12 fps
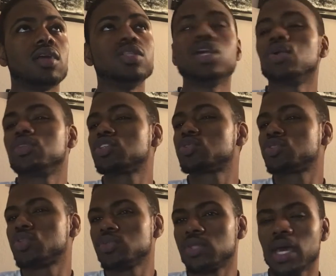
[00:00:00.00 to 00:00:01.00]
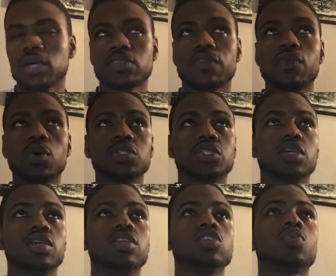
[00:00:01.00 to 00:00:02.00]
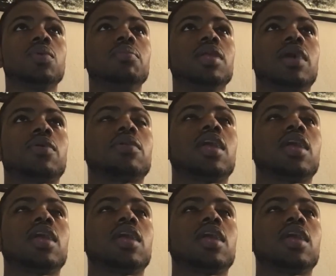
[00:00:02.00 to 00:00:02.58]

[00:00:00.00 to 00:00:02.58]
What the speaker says: No, this was 2014. This is when Black